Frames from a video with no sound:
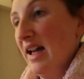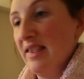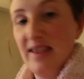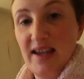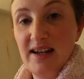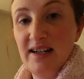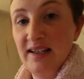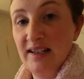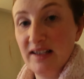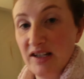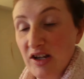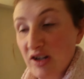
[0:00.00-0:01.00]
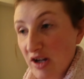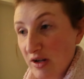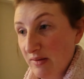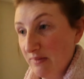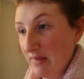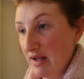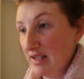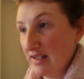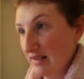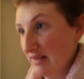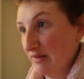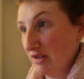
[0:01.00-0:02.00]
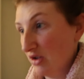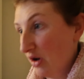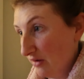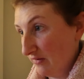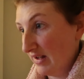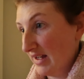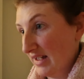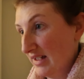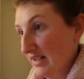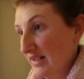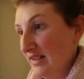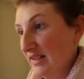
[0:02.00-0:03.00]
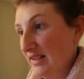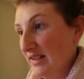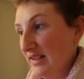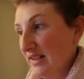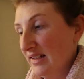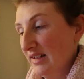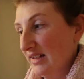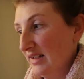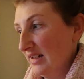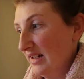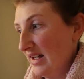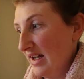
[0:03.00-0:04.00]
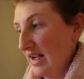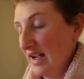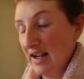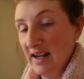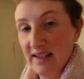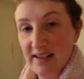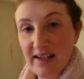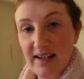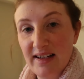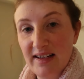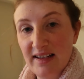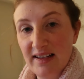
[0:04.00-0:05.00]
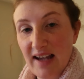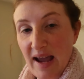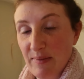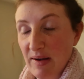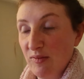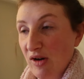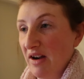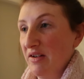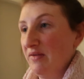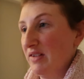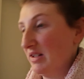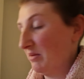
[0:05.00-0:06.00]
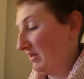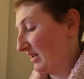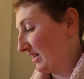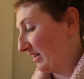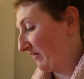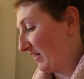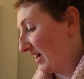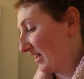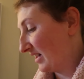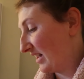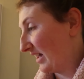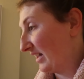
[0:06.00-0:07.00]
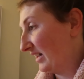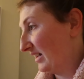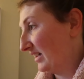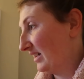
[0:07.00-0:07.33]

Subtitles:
And then I could go and make coffee and get my breakfast, which is the first thing